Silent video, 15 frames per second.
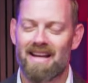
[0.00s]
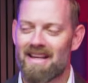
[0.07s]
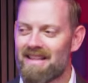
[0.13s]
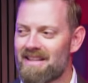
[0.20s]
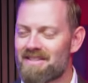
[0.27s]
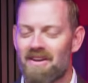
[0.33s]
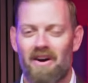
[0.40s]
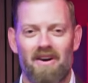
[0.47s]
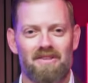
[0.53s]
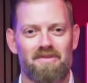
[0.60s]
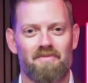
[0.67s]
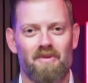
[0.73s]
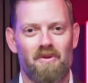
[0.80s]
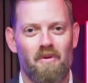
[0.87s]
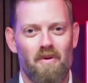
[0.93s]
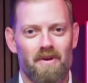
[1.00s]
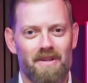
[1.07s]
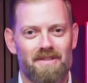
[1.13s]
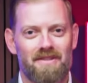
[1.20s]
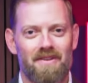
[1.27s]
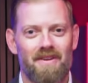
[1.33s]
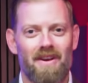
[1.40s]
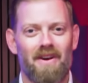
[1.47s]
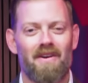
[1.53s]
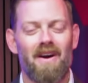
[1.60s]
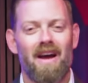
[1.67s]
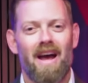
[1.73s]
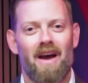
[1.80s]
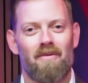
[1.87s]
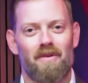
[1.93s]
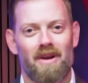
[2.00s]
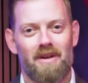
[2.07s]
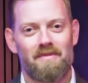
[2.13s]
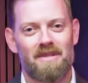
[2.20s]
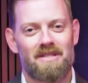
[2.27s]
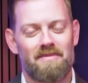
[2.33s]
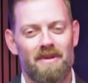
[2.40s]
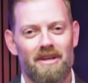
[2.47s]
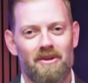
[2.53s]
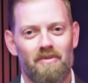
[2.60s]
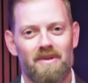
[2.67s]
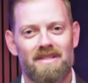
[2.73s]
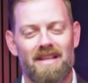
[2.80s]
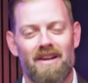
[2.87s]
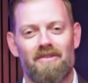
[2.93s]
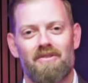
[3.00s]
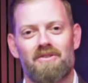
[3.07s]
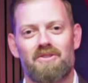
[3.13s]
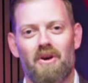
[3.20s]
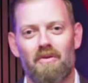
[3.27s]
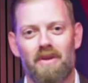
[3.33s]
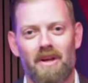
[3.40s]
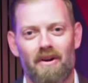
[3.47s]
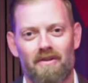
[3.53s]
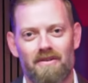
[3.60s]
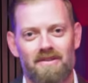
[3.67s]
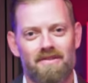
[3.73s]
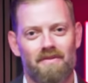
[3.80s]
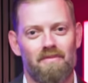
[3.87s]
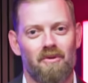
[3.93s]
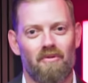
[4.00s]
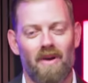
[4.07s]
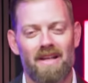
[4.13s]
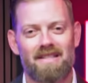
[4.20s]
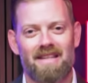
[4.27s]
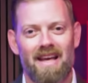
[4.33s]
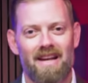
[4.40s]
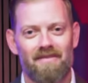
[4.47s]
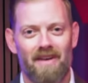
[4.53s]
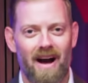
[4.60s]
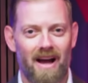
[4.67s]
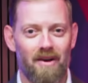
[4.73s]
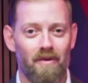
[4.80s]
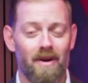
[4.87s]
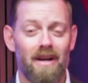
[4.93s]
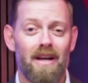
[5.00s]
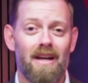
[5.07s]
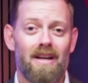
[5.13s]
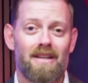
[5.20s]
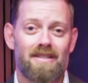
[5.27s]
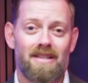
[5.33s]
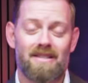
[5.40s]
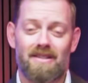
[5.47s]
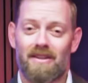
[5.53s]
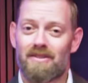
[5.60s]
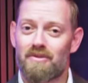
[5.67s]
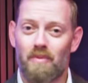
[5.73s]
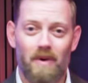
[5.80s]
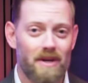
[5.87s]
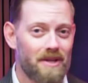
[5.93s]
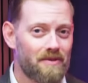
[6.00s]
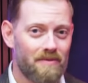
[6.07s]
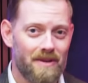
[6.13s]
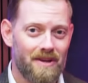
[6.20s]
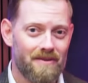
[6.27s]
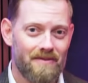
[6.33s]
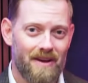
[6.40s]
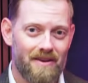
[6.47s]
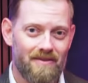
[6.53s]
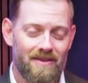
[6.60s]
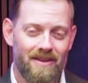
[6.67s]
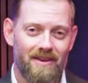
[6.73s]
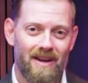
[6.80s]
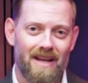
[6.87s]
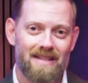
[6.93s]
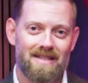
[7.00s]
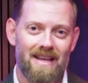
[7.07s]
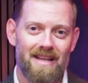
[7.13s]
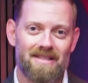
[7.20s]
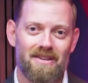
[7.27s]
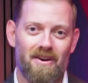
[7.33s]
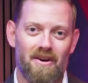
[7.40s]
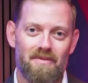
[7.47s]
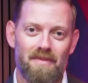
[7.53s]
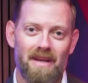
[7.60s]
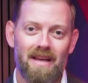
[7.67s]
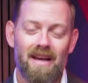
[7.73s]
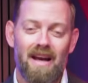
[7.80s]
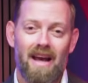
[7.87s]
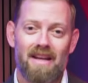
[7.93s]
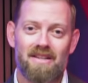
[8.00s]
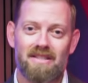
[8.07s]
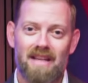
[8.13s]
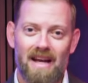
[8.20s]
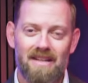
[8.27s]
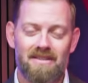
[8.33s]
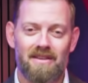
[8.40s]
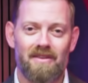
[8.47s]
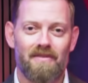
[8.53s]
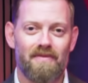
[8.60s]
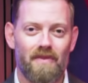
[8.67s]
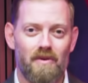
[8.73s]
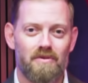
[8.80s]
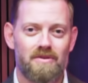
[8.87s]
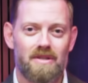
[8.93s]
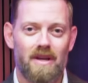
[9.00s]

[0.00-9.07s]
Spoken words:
in this awesome recording studio, and we're going to be speaking with Senator Joni Ernst from the great state of Iowa. She's a 23-year veteran in the United States Army, and she's actually the first